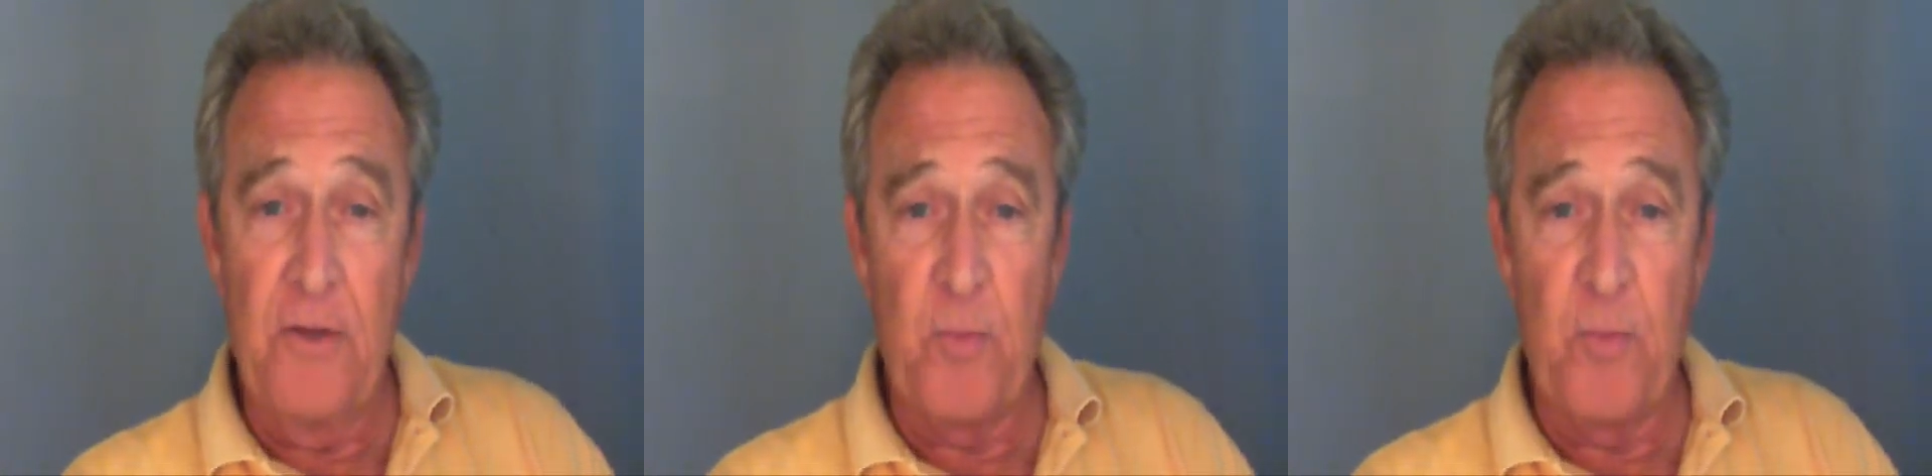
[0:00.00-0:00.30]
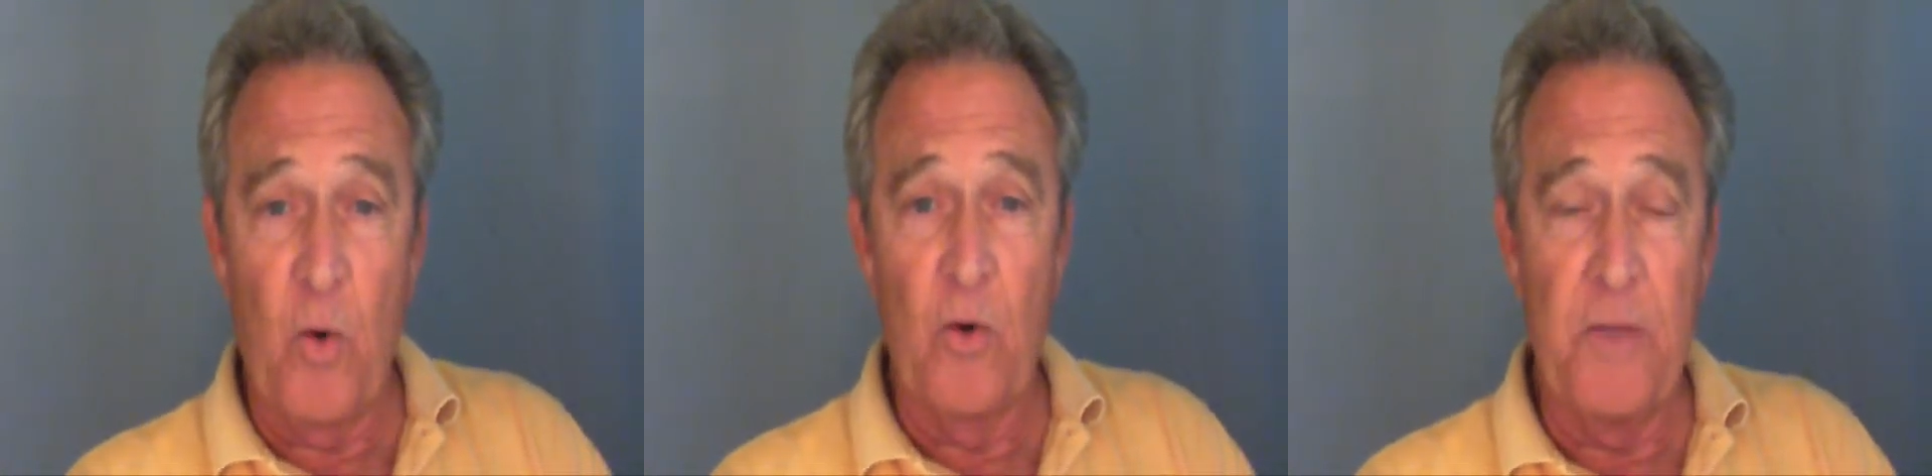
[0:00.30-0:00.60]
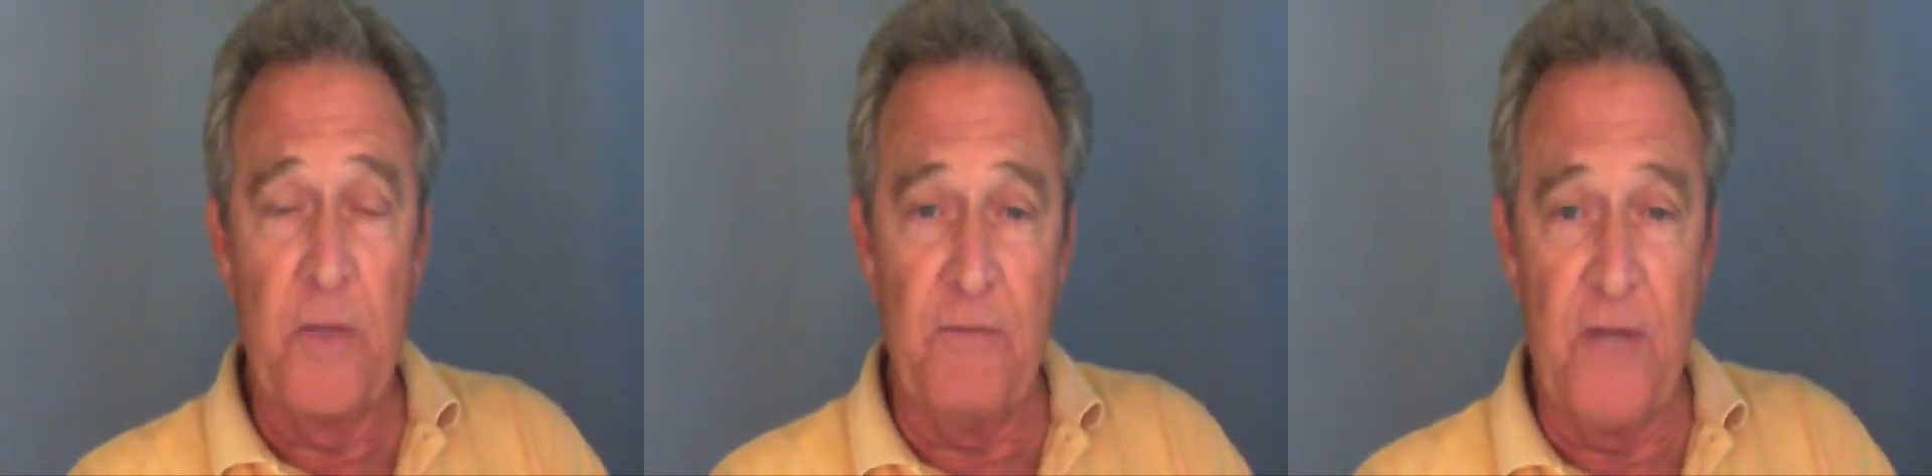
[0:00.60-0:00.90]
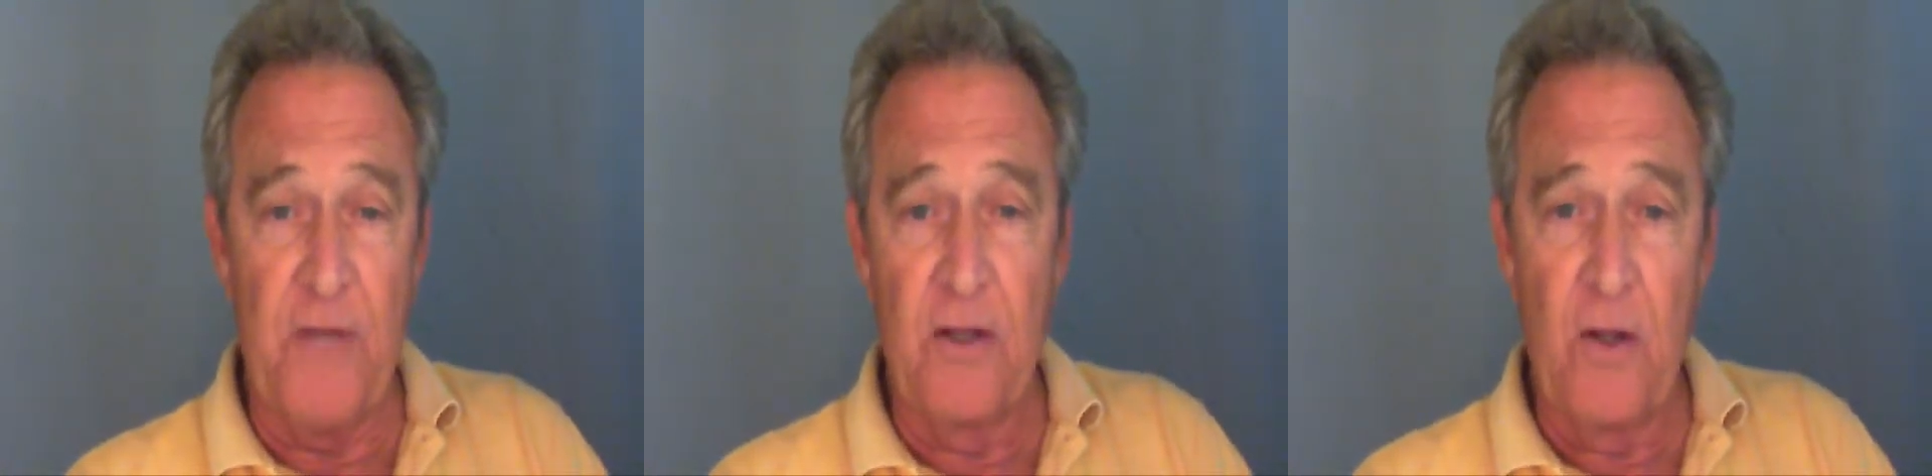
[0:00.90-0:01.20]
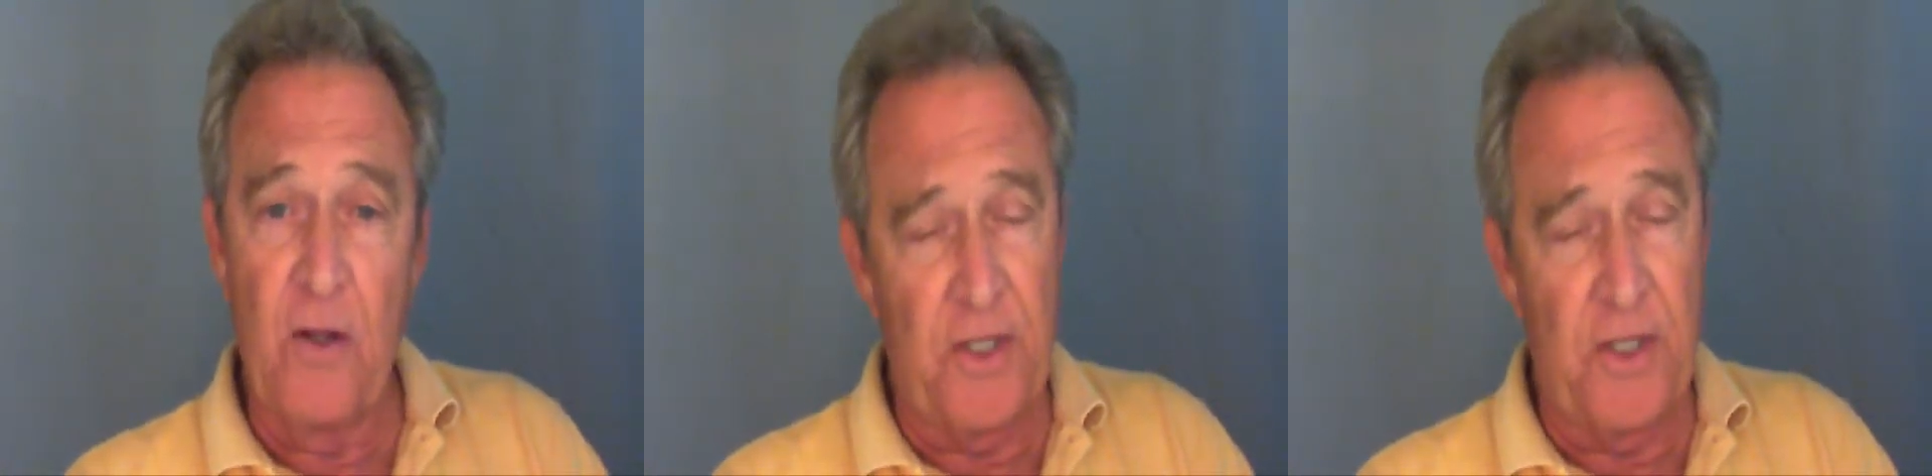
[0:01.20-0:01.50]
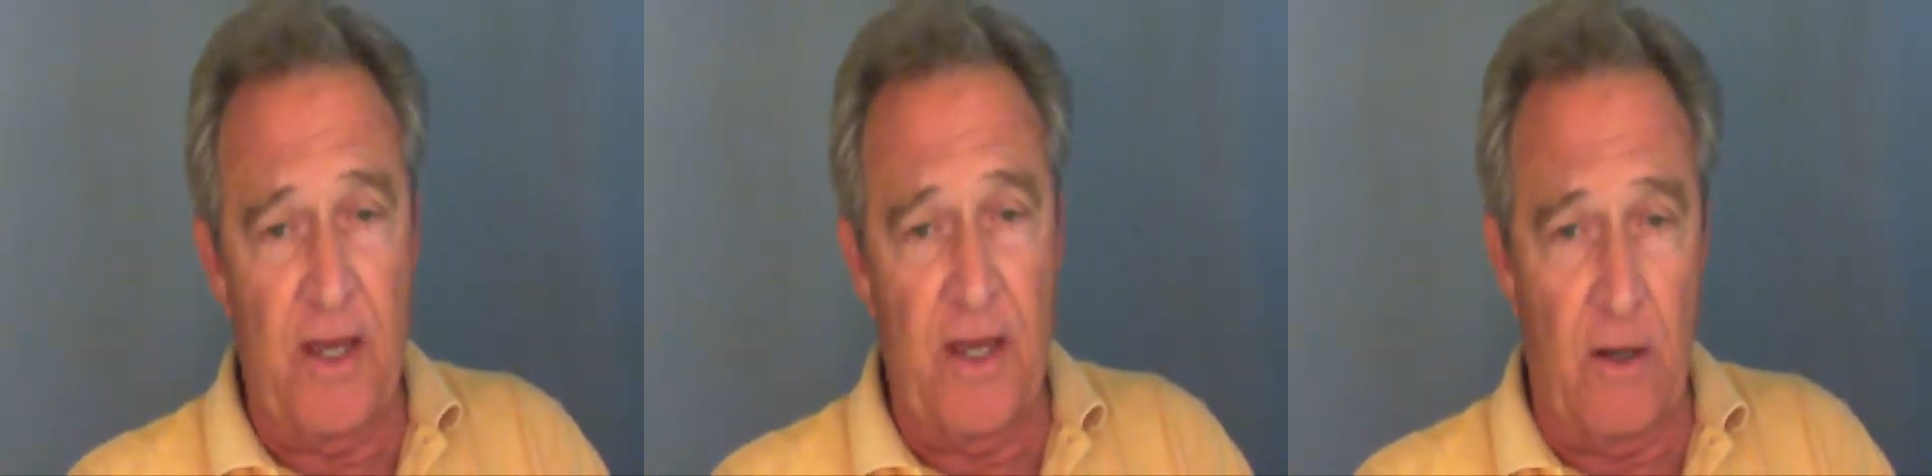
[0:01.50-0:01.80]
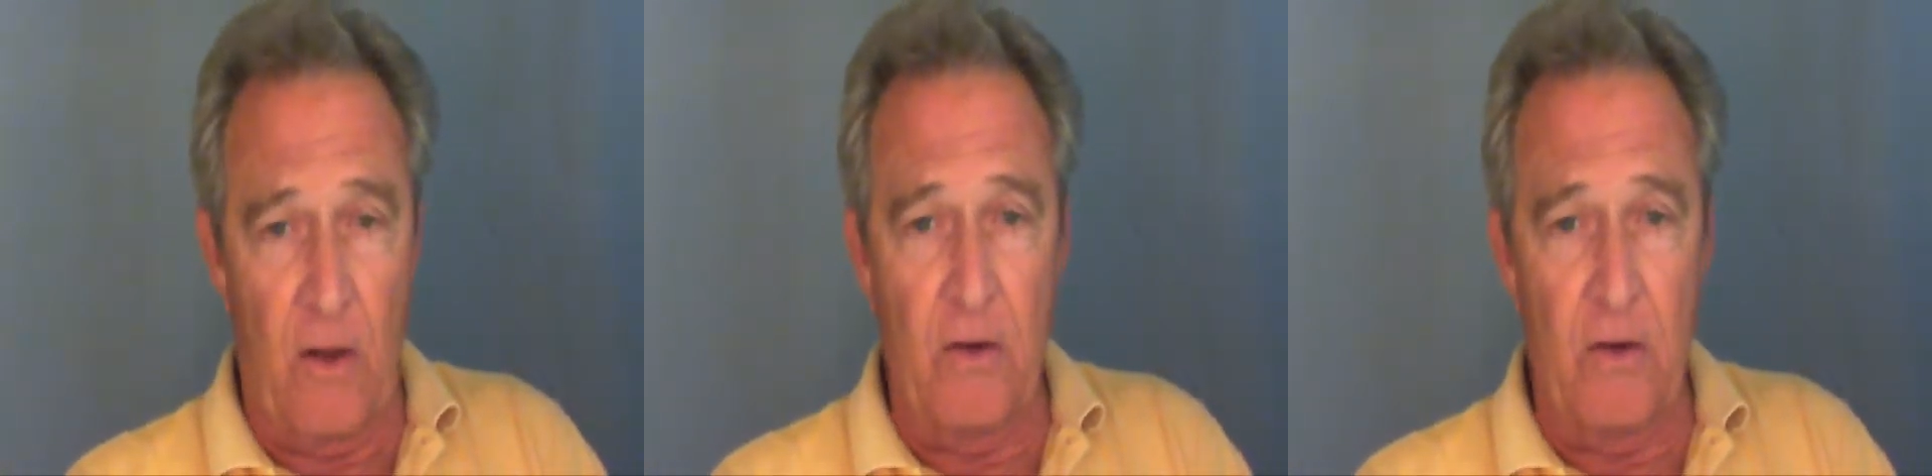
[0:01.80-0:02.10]
the program and you've downloaded the
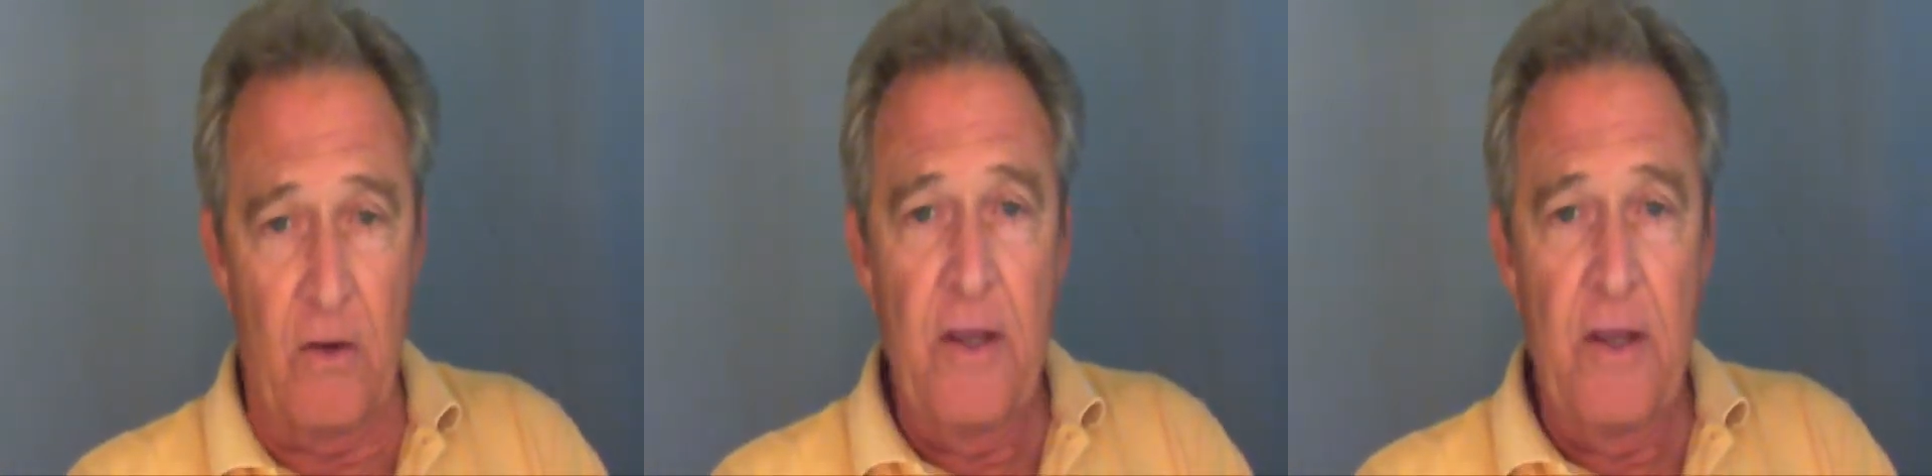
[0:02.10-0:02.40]
catalog,